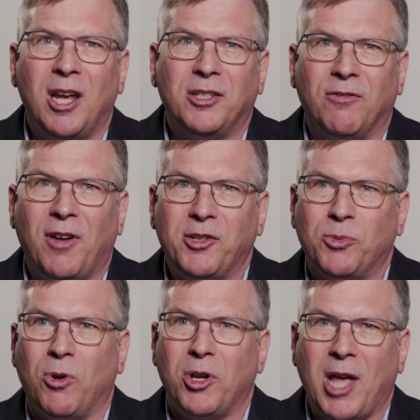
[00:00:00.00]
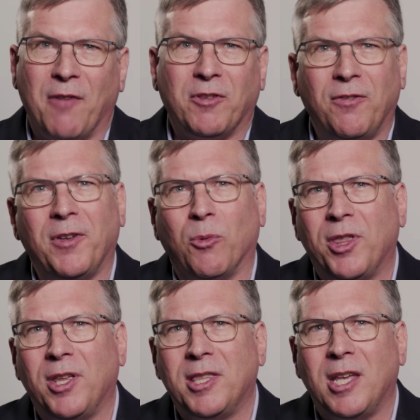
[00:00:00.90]
device where you have to fit
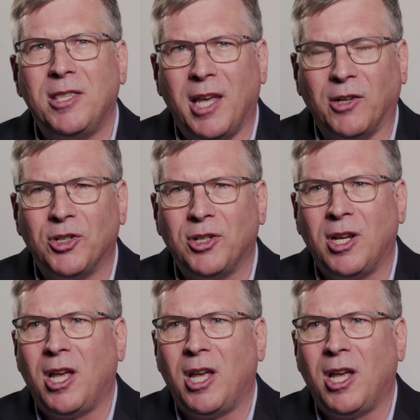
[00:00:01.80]
within the niche.